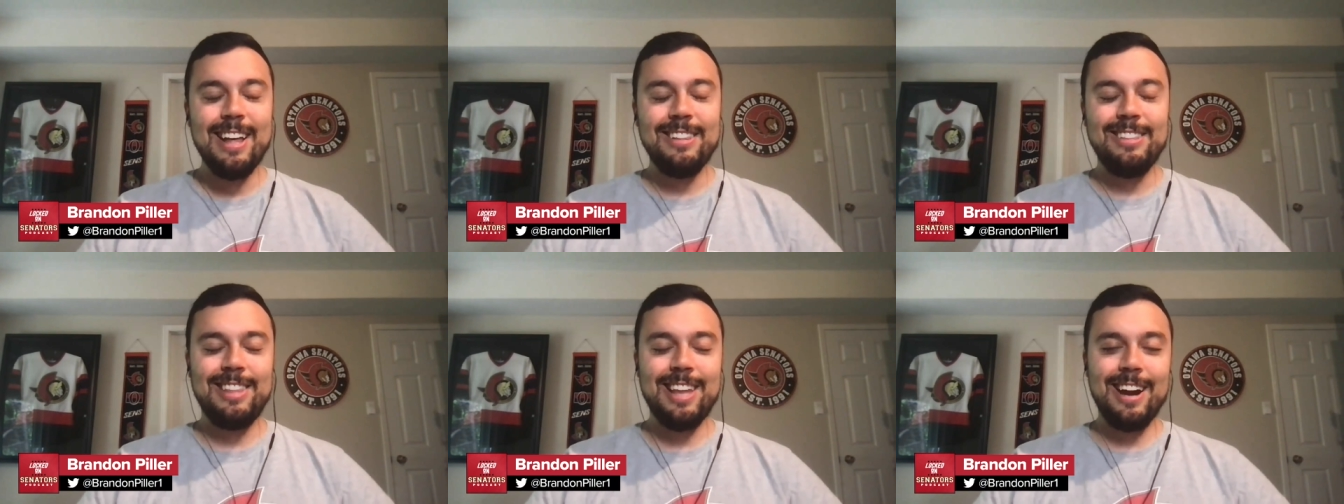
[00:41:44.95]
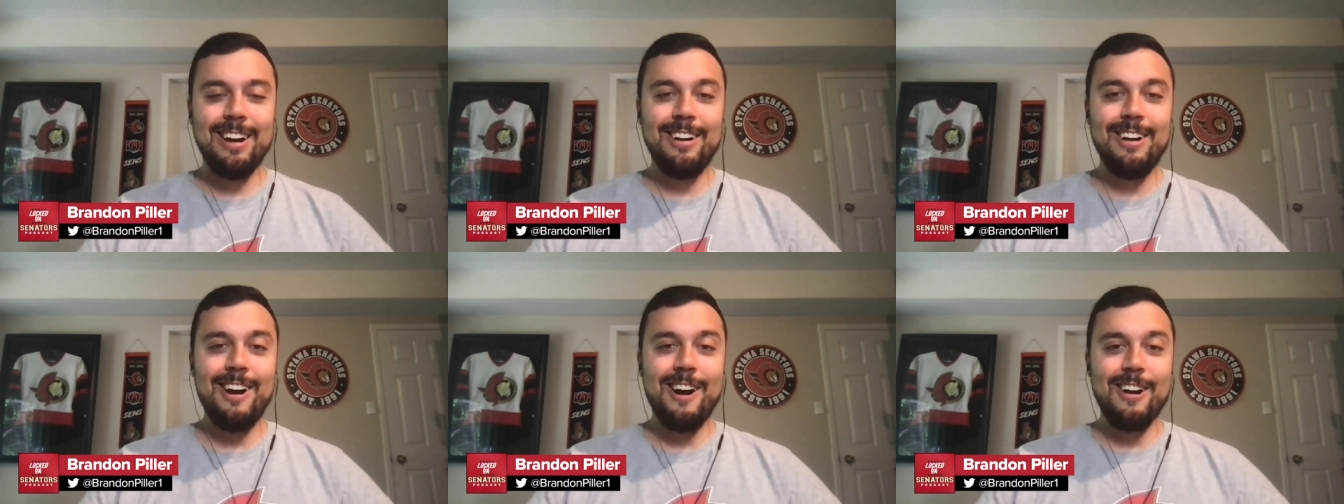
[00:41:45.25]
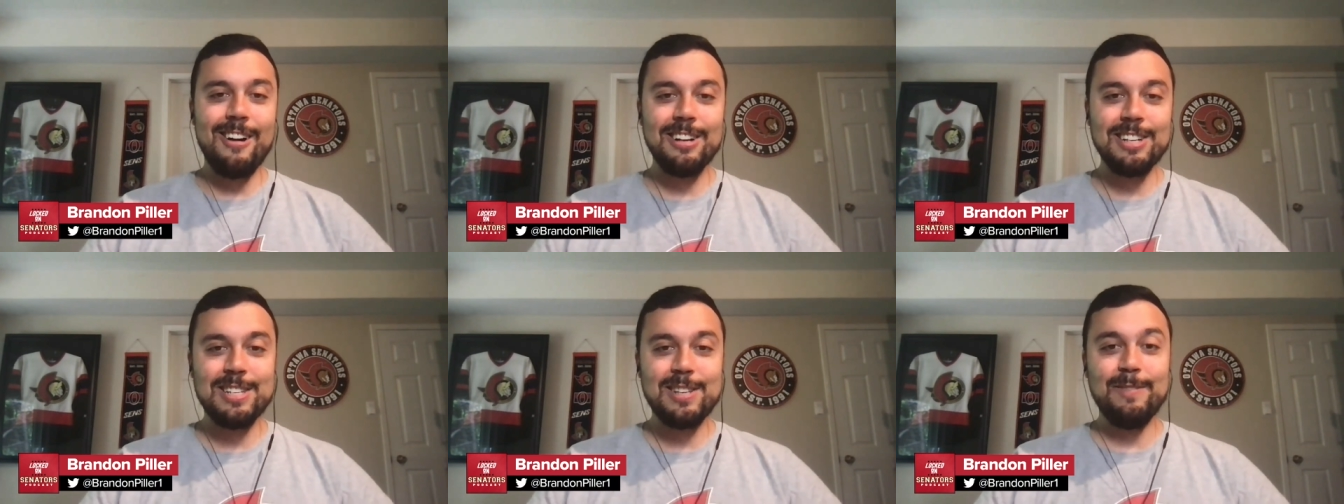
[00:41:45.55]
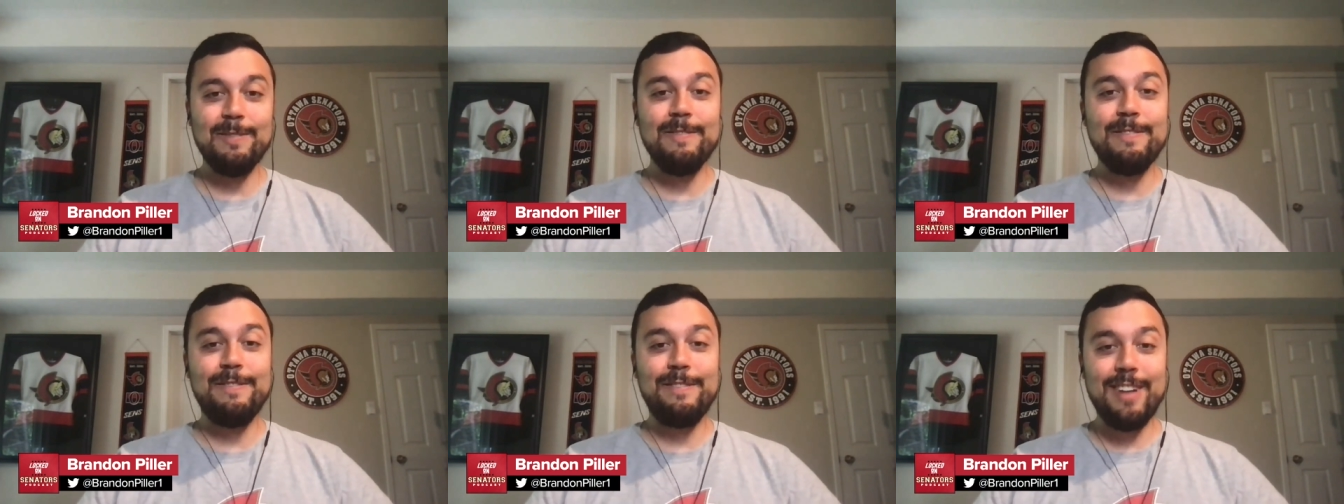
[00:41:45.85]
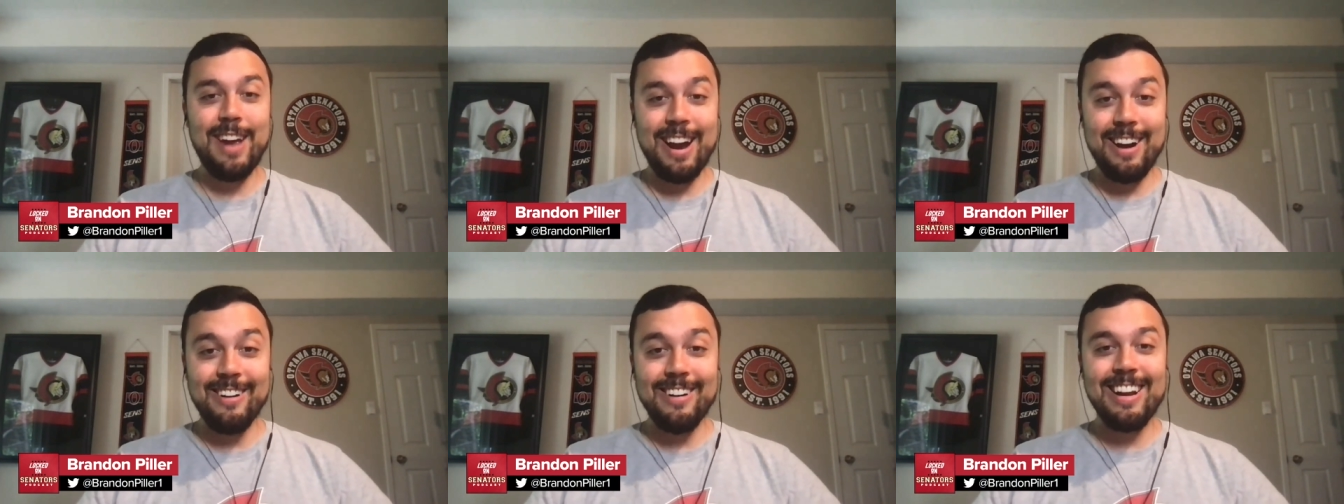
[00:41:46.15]
there are some
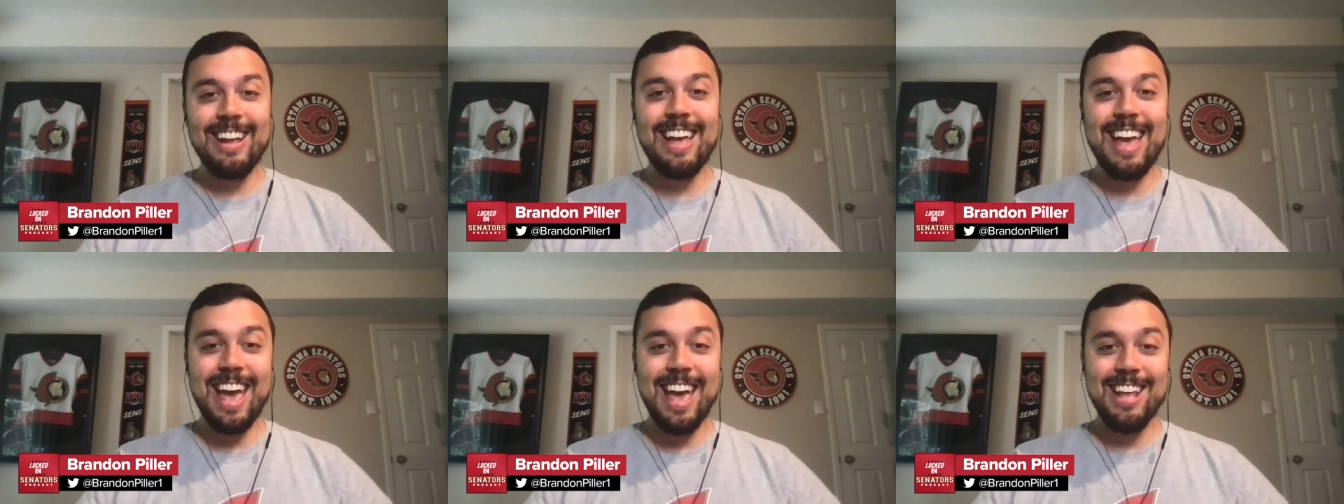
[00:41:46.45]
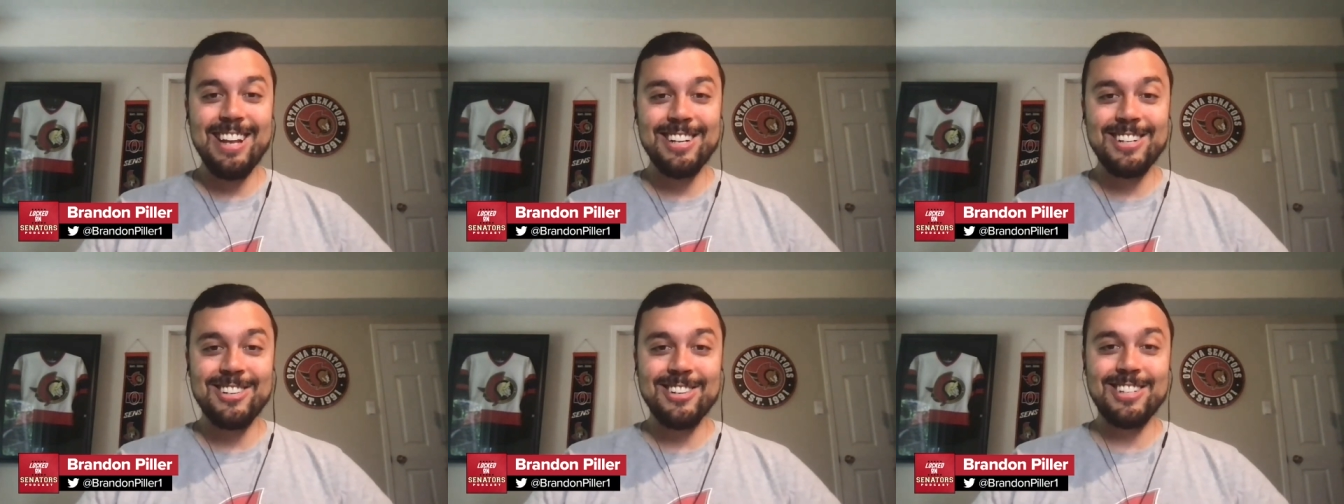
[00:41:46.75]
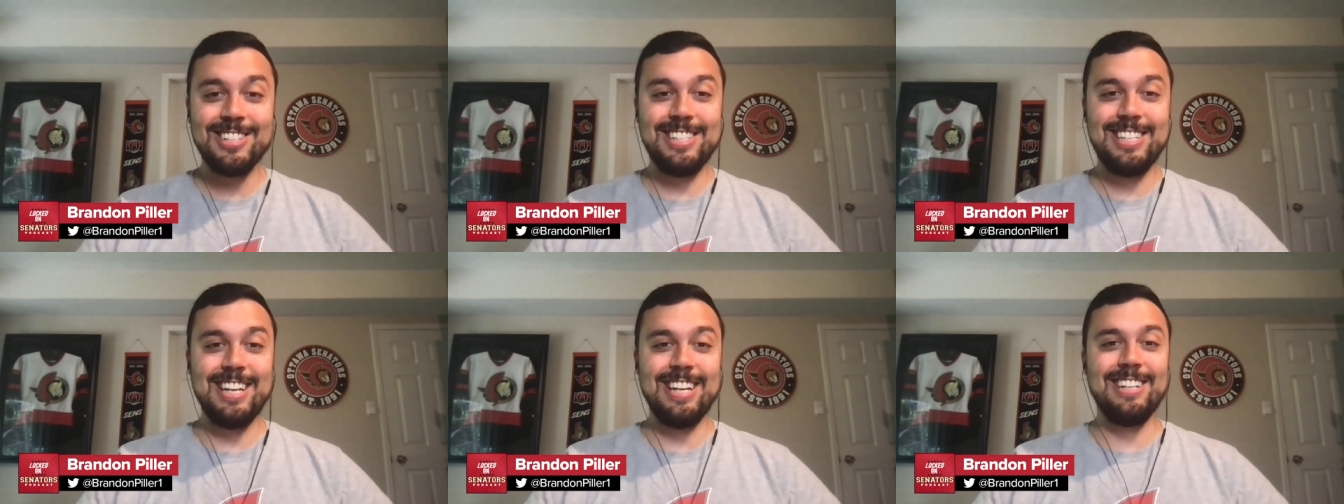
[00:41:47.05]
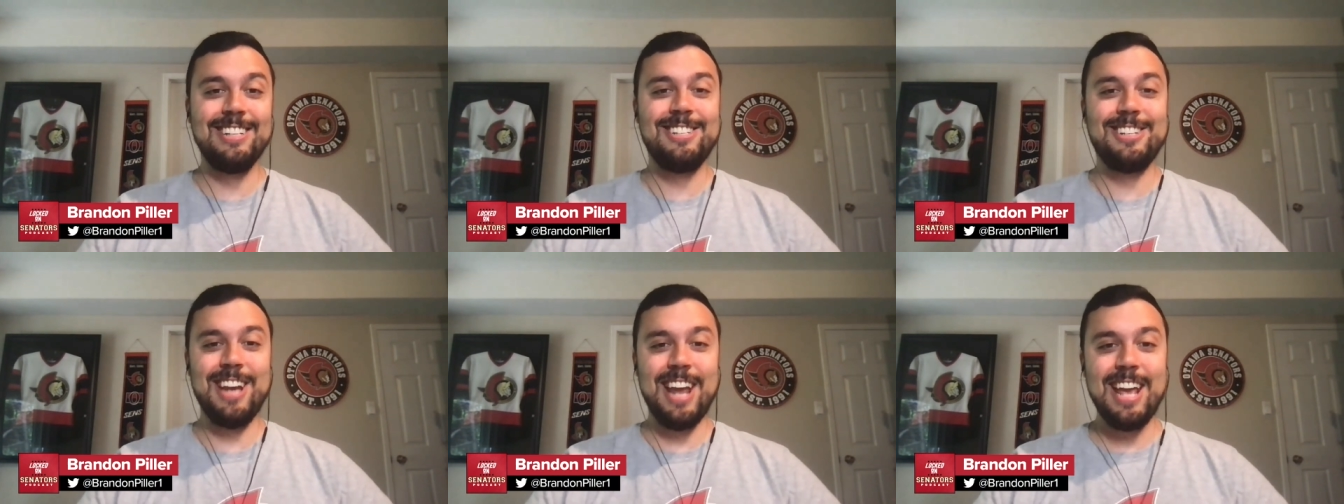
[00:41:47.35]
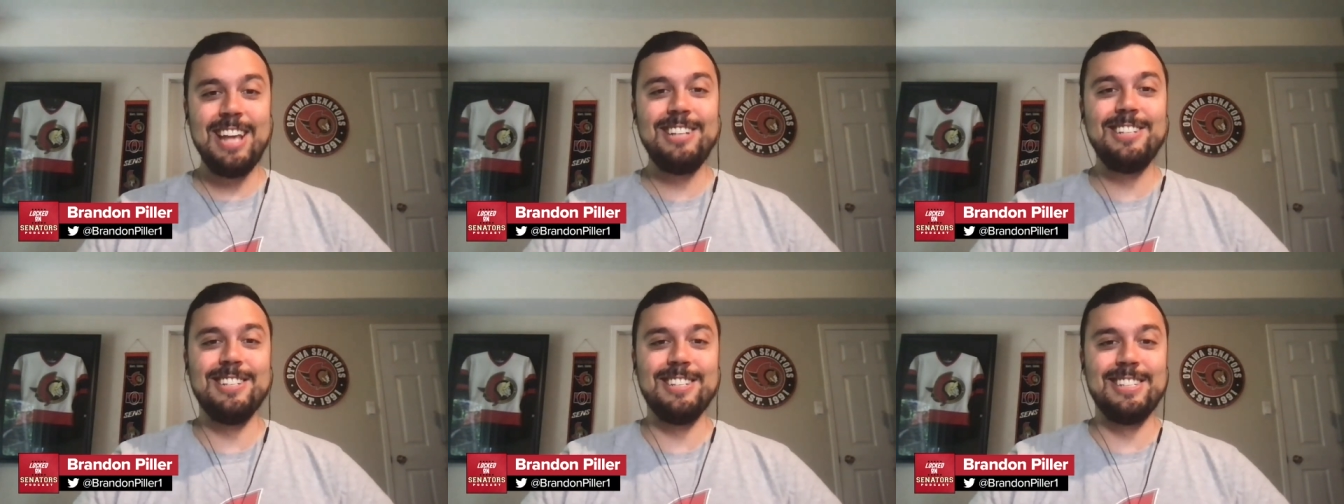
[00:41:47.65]
very interesting
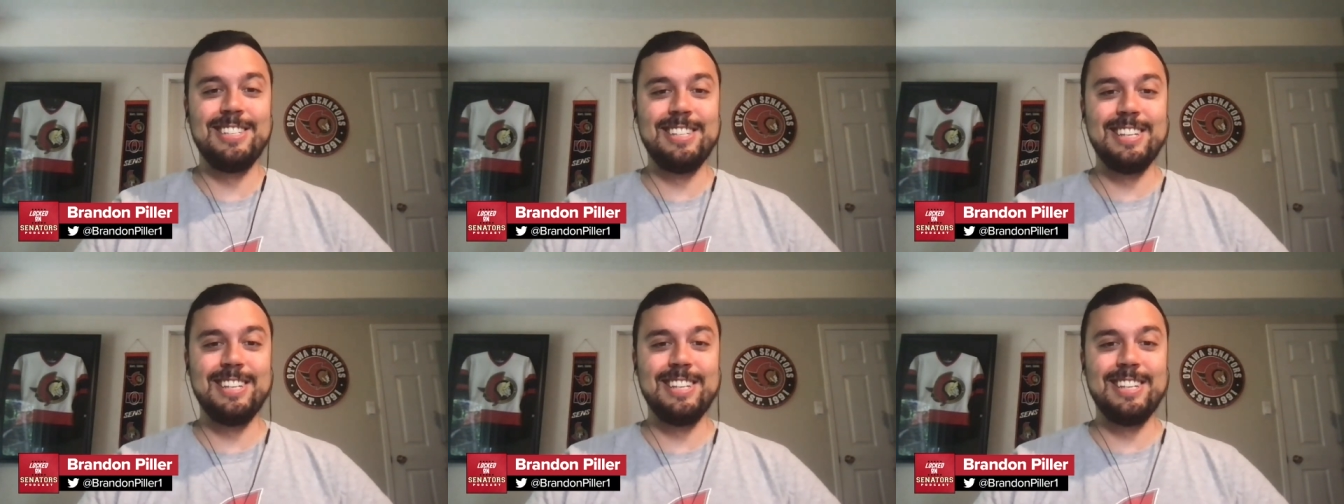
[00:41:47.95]
changes,